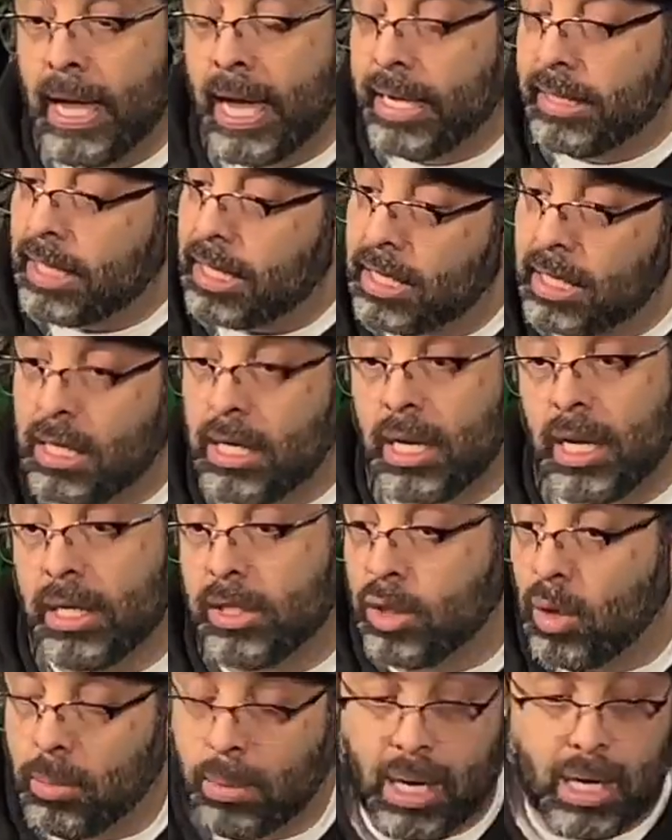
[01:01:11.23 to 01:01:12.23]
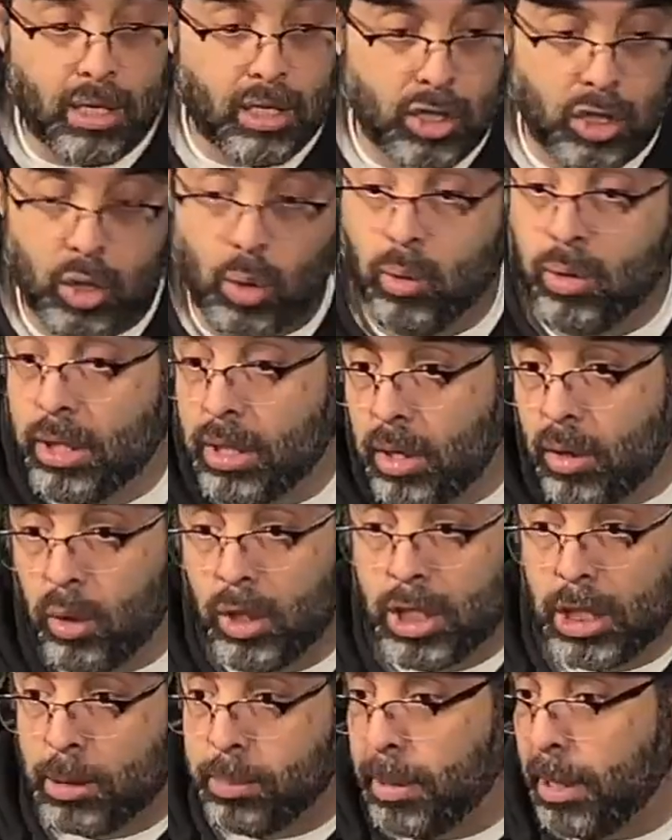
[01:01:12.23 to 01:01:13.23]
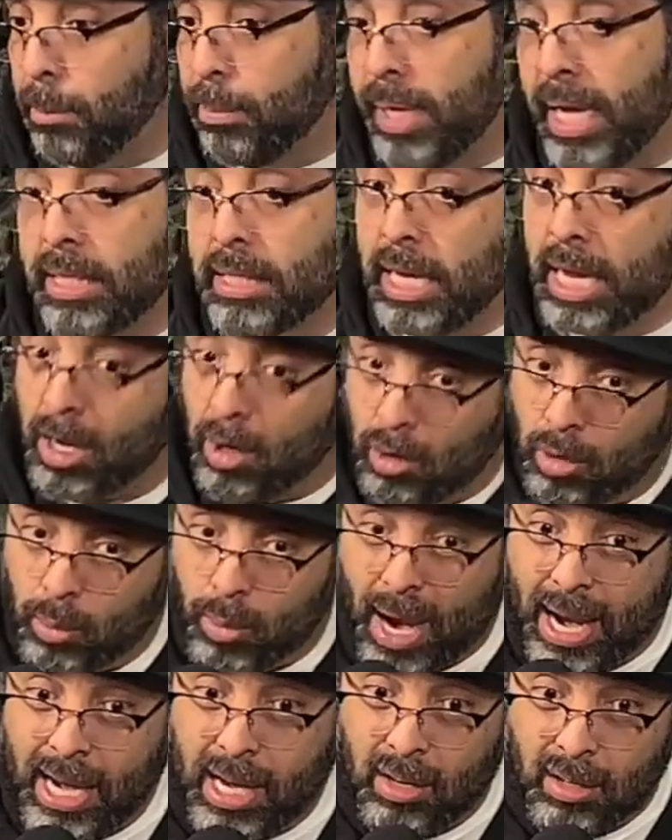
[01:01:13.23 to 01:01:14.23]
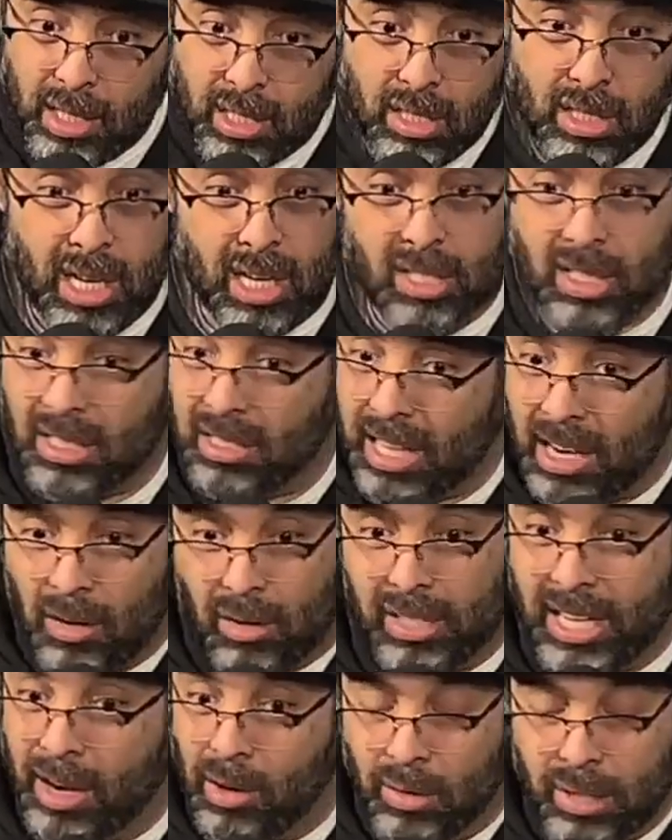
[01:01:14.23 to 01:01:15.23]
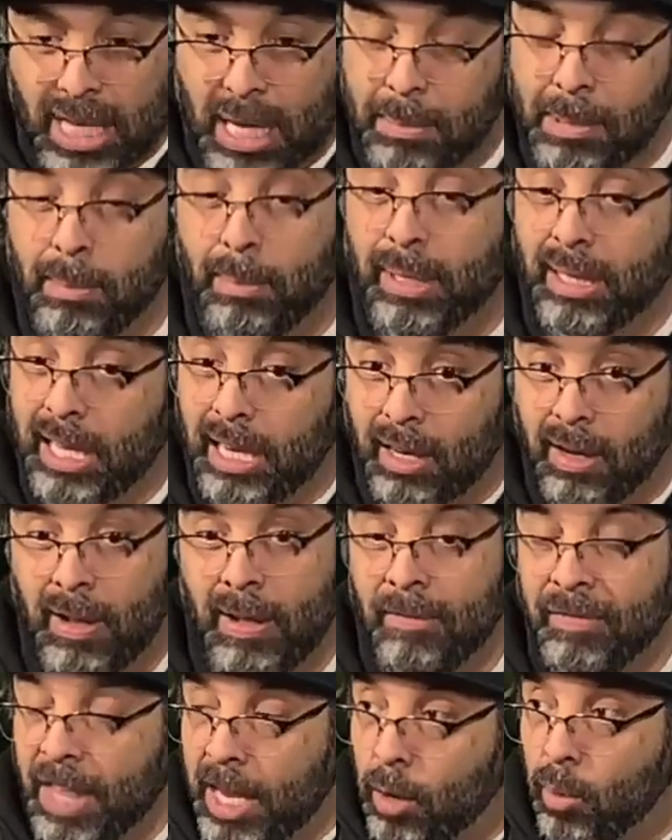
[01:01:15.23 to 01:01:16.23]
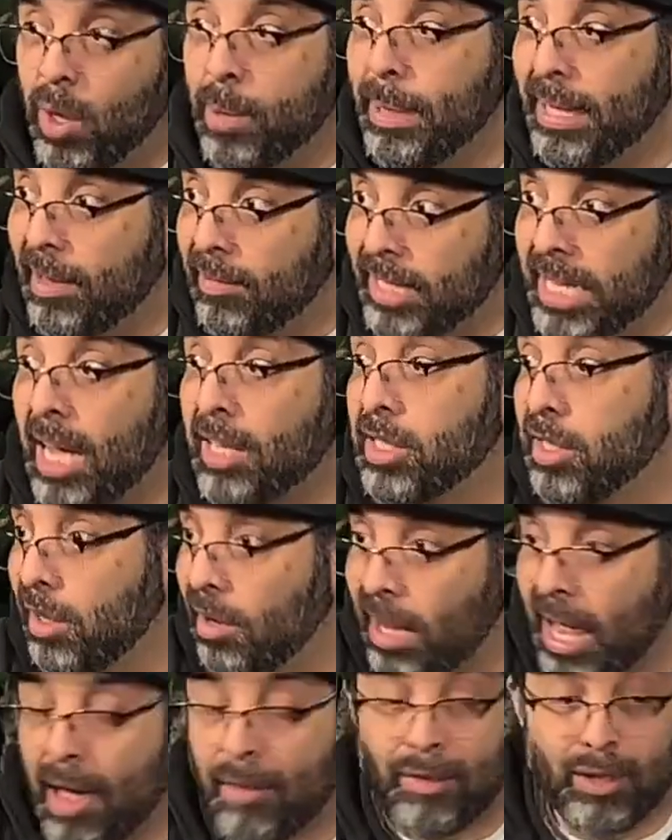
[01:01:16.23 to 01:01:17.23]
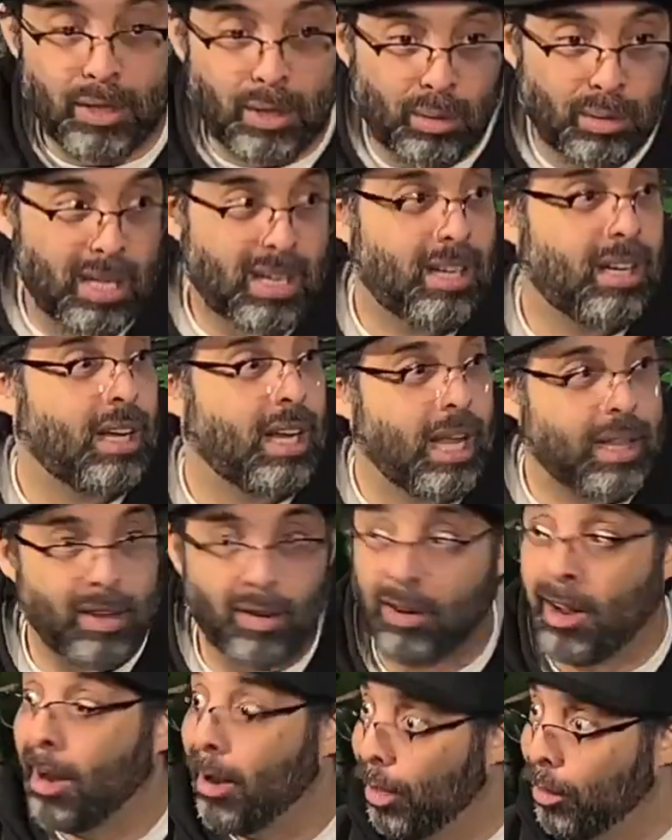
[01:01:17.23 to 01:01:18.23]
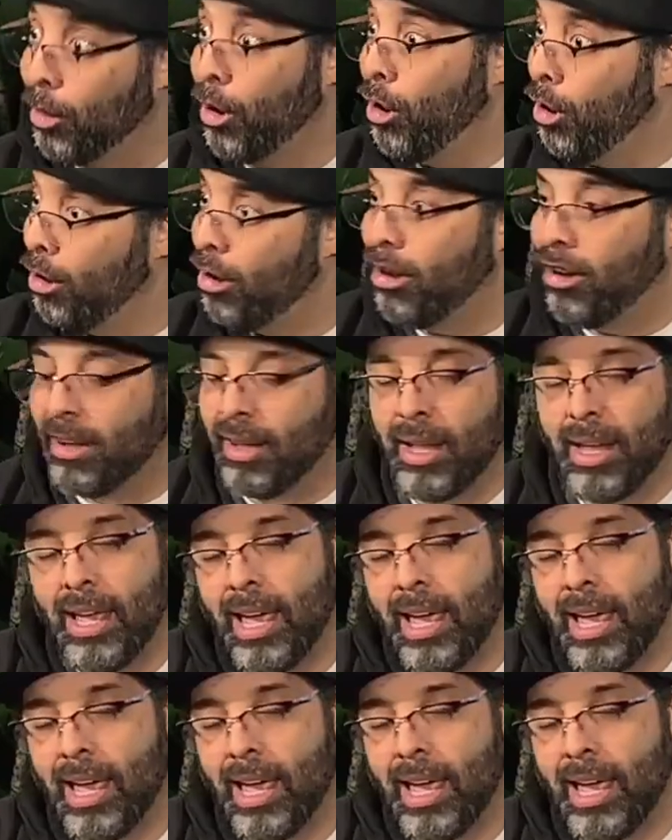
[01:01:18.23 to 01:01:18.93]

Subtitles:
And And so I'm kind of just showing the spinning plates, and I go, and right here, this section, they don't get me, but they don't want to be left out, so they're laughing too. And they're kind of like, yeah.